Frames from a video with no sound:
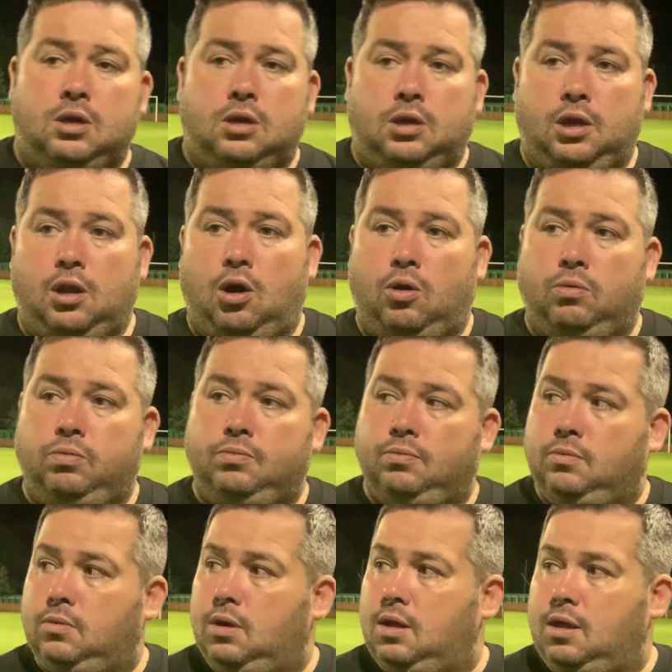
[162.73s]
you know,
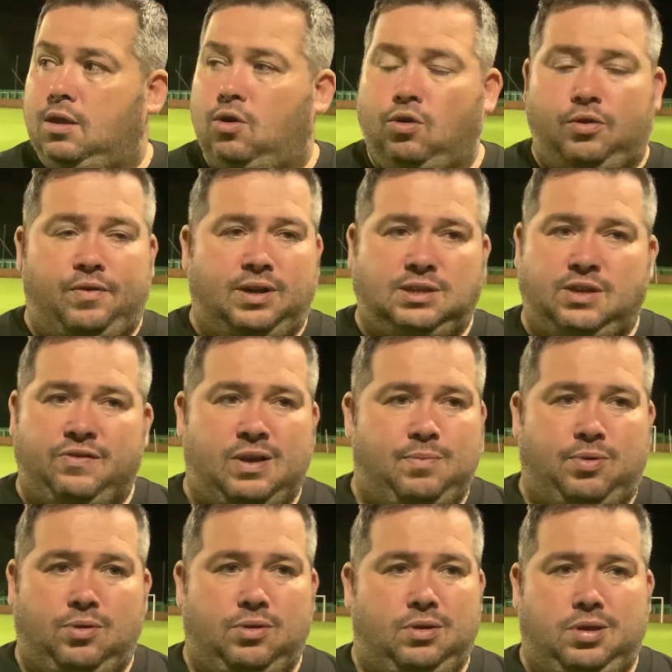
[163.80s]
all the rest of it.
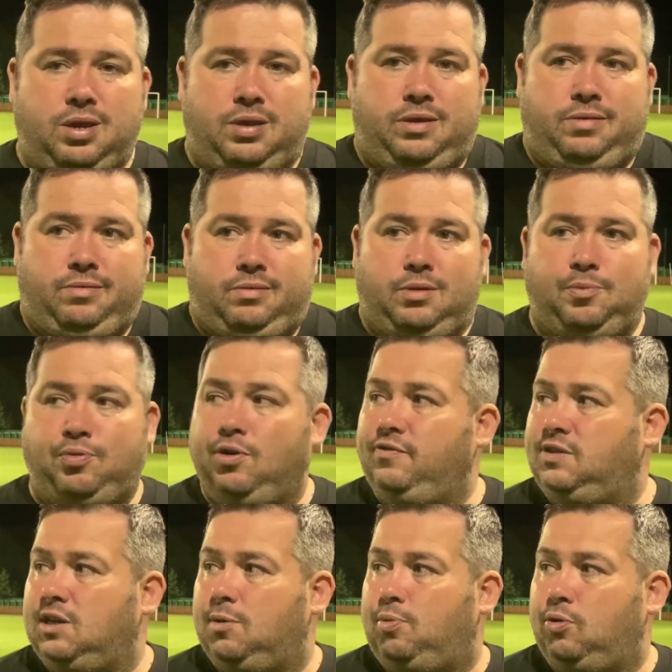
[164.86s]
But the
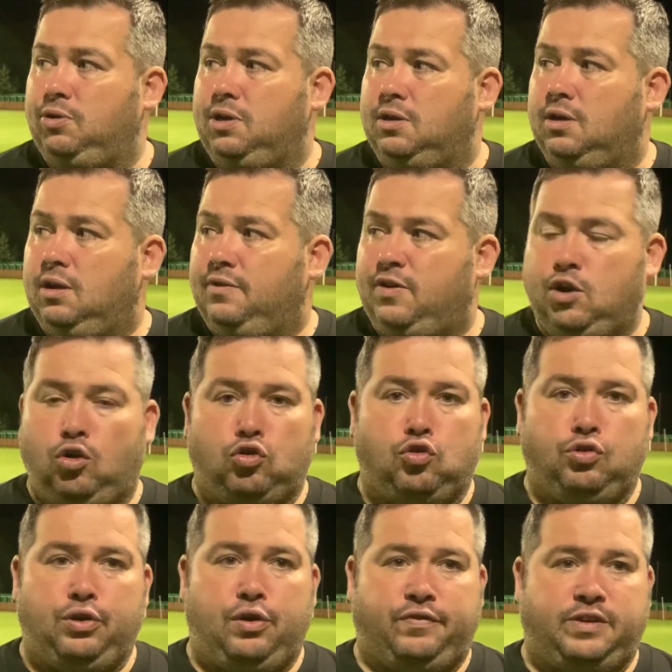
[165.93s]
proof's in the pudding. You're not good
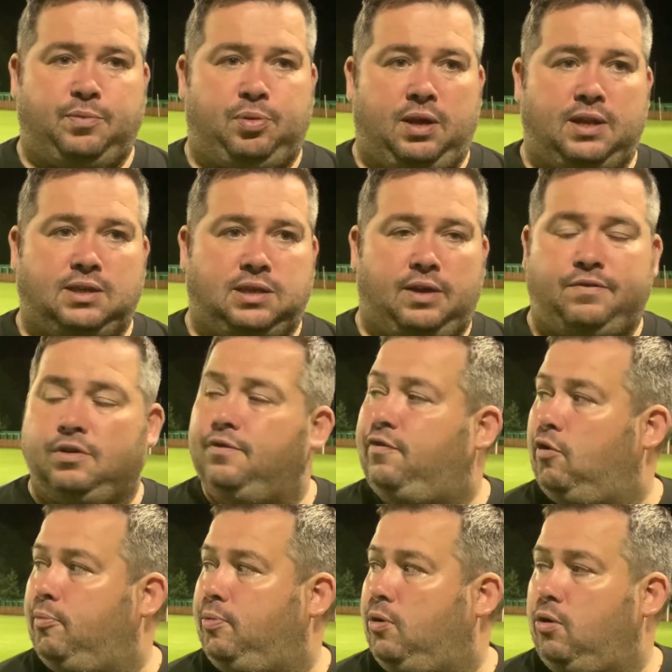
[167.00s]
enough to play this level of
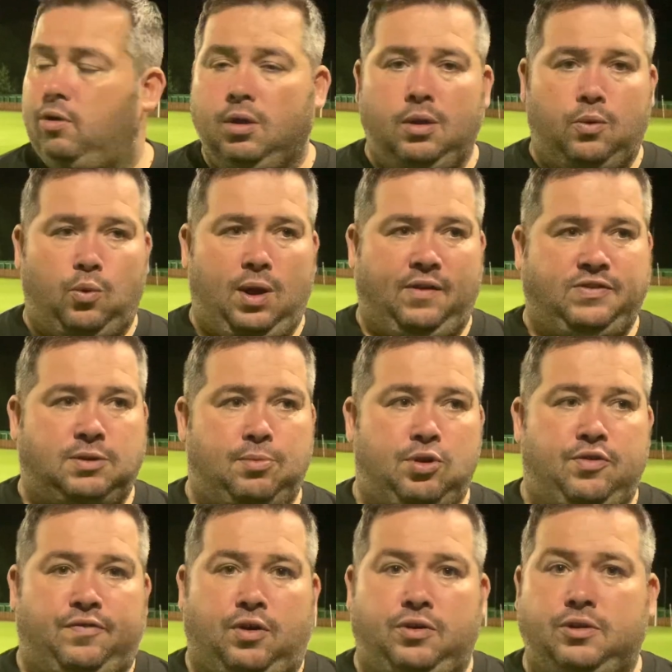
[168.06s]
football. We have to
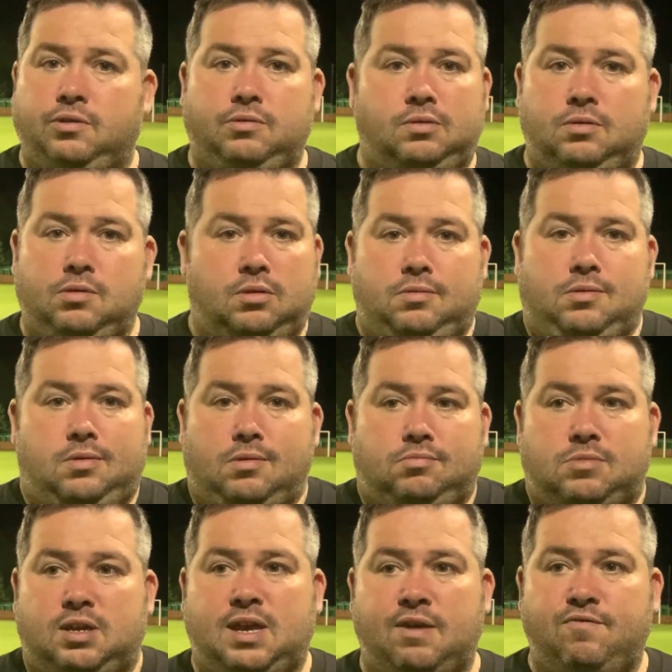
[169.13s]
move on
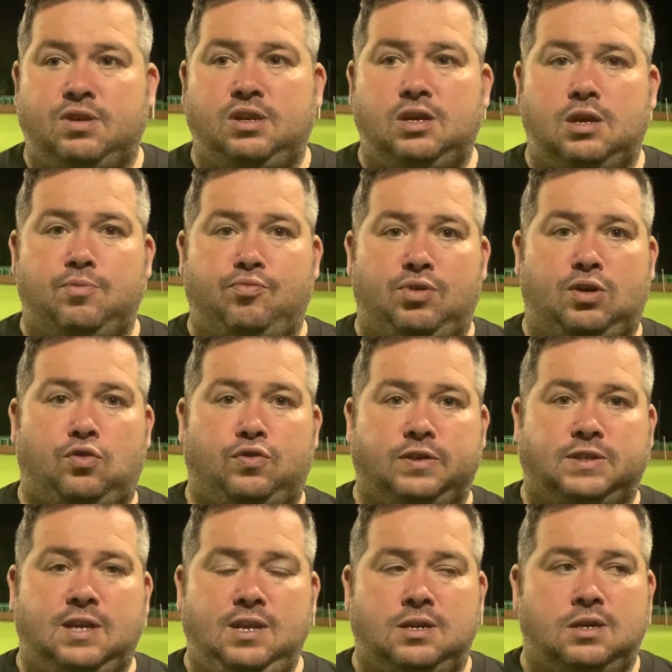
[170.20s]
and get rid of you and bring
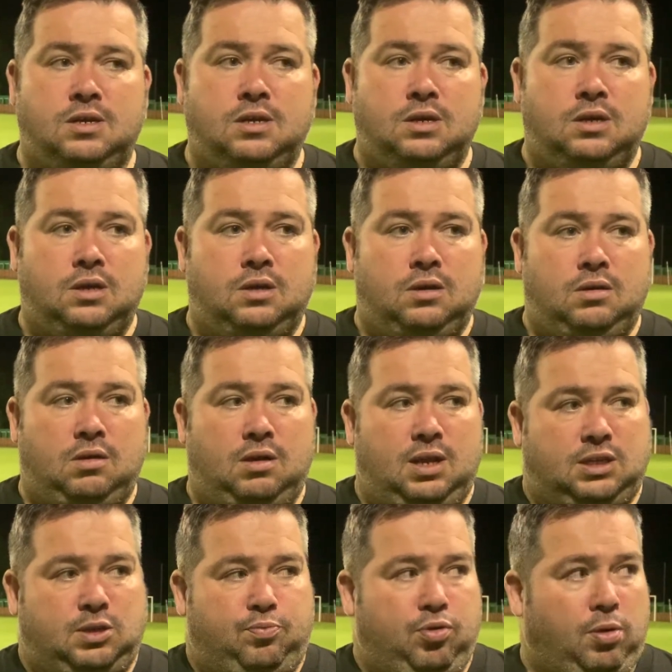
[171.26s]
others in. And
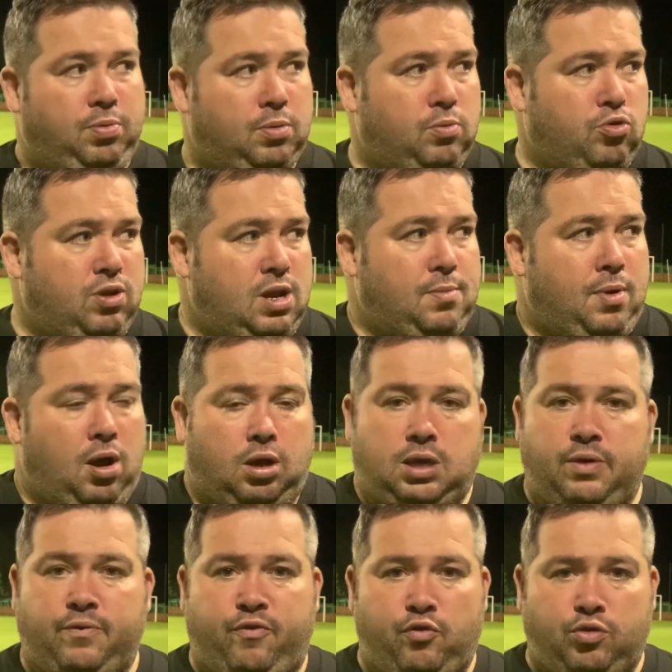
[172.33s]
that's a problem. We're in the
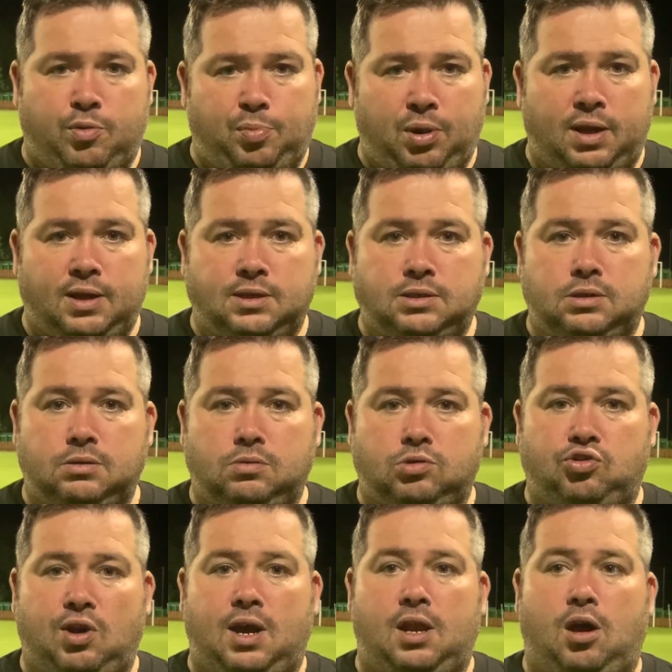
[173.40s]
market for other players. We're
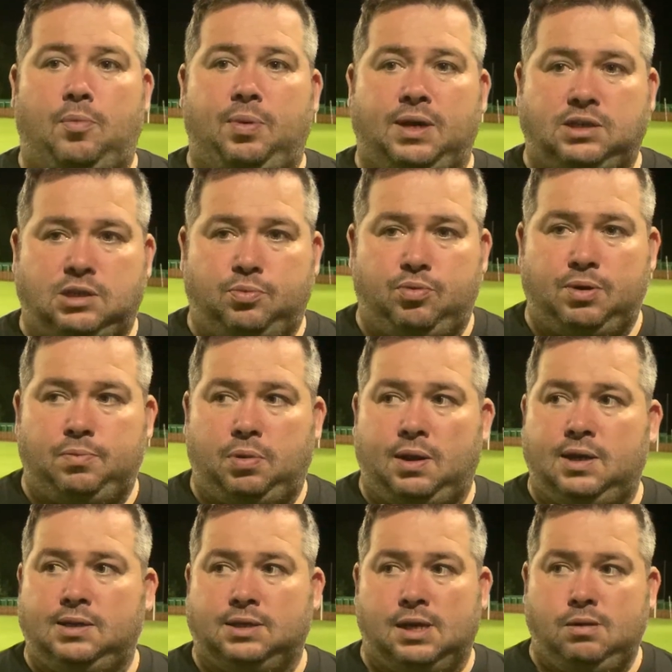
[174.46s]
trying our best to bring
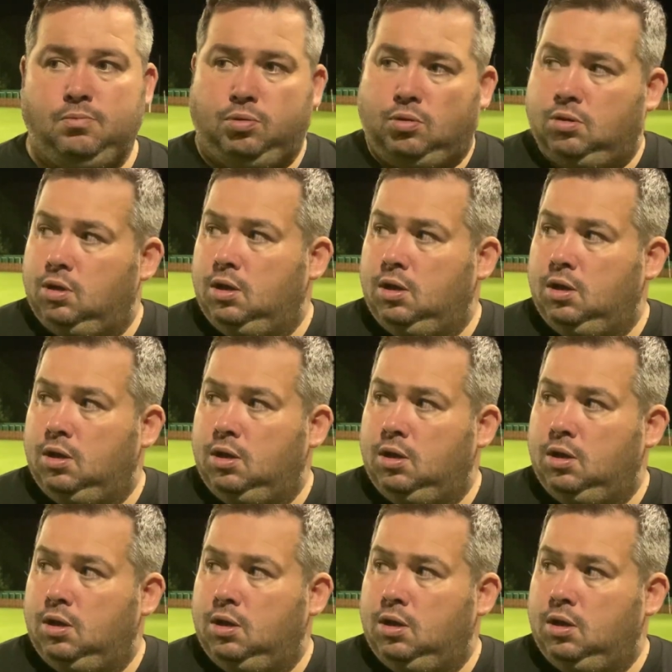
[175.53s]
players in, but